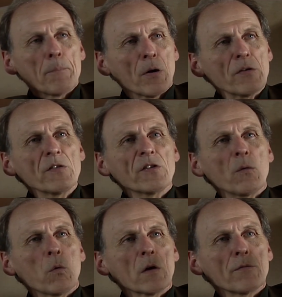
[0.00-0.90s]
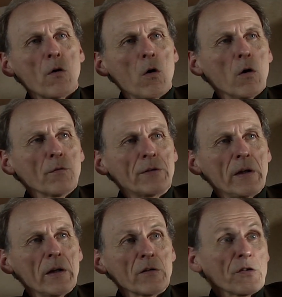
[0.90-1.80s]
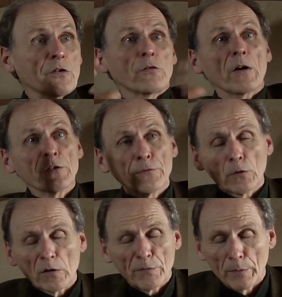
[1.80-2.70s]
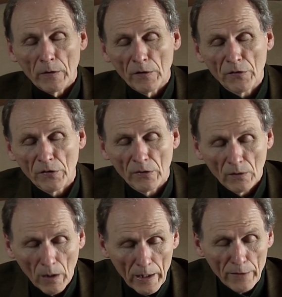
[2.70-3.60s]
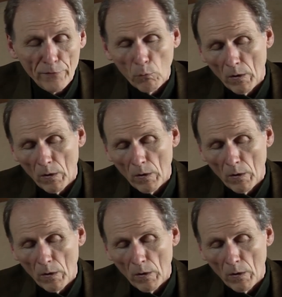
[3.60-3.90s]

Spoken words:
persons that were involved in stressful experiences in life,